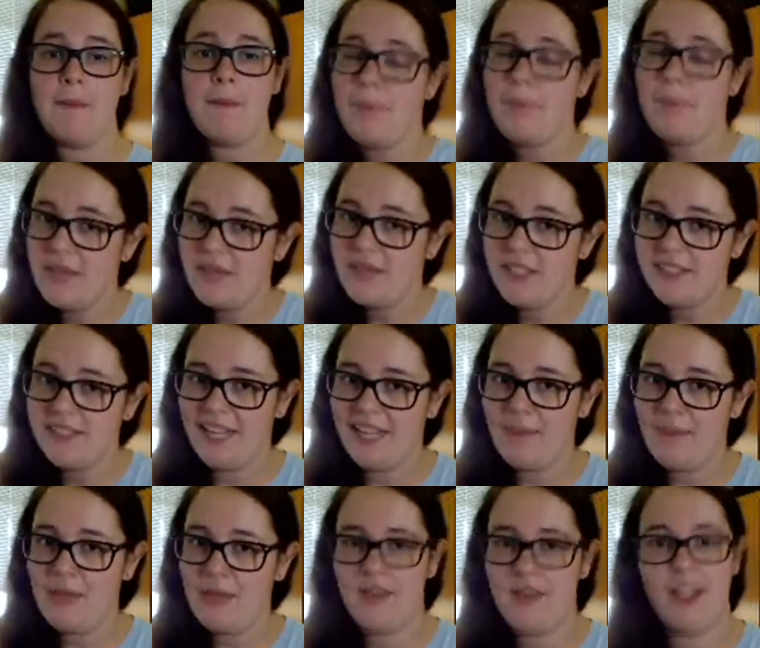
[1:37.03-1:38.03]
But if the
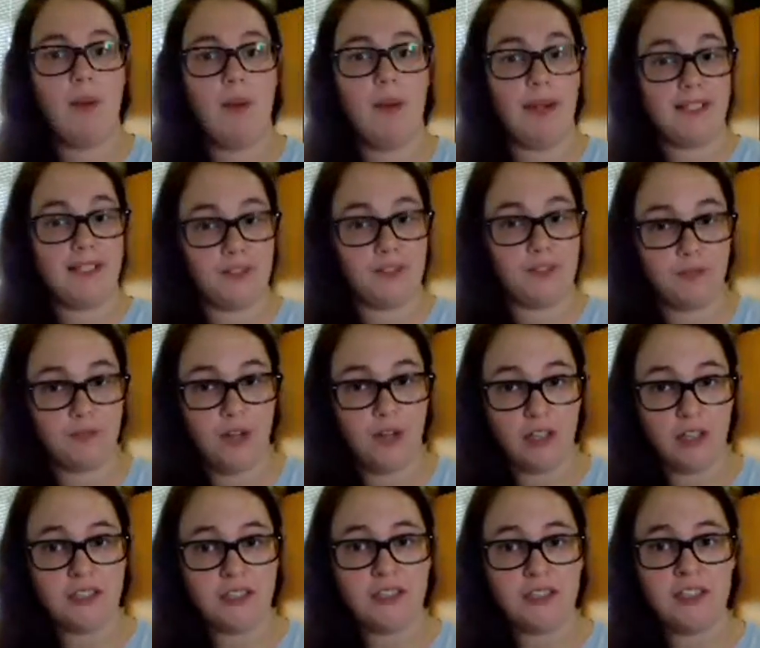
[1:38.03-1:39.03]
statement evaluates to
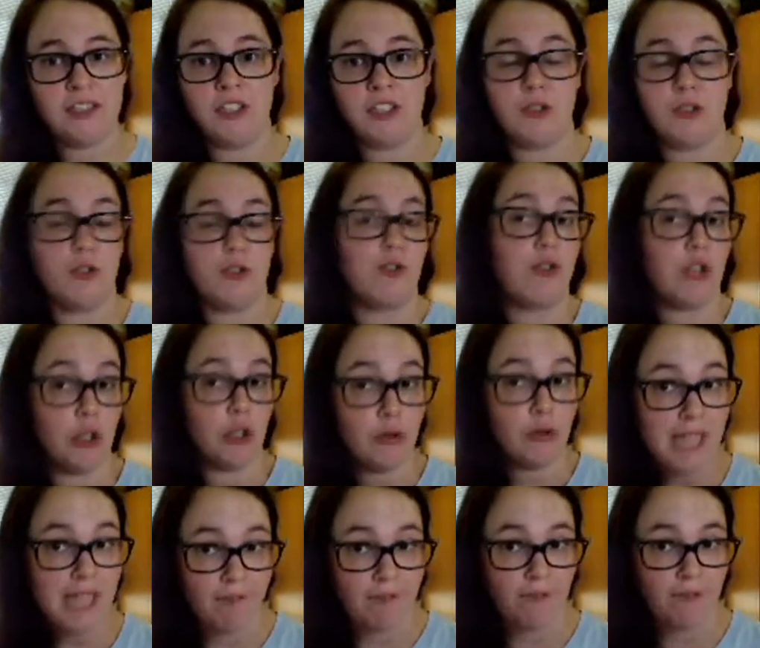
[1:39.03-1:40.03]
false, so you
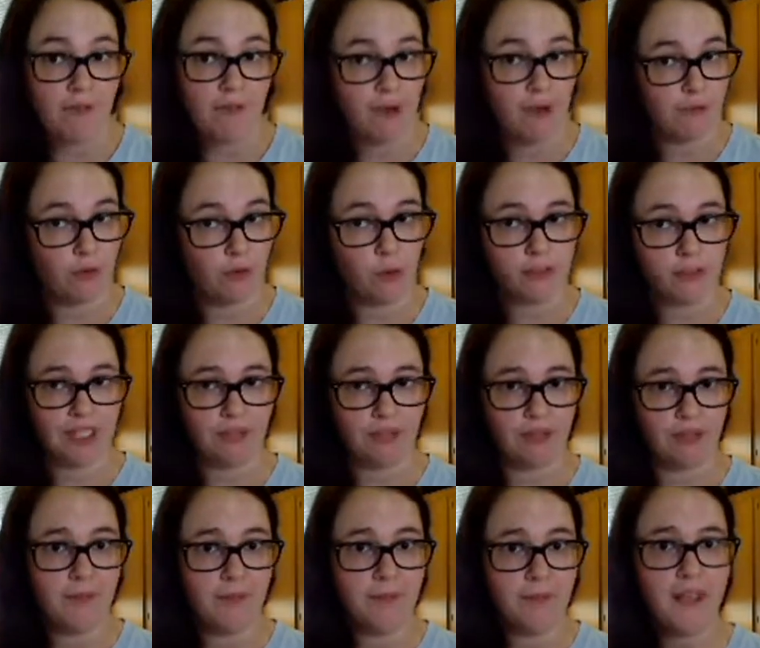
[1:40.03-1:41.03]
don't have a
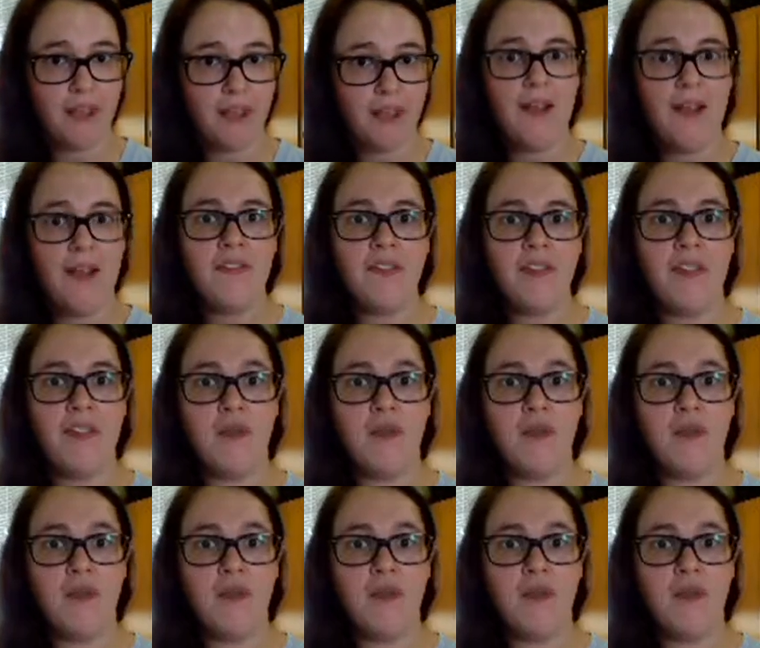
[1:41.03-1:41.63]
fan-forced oven,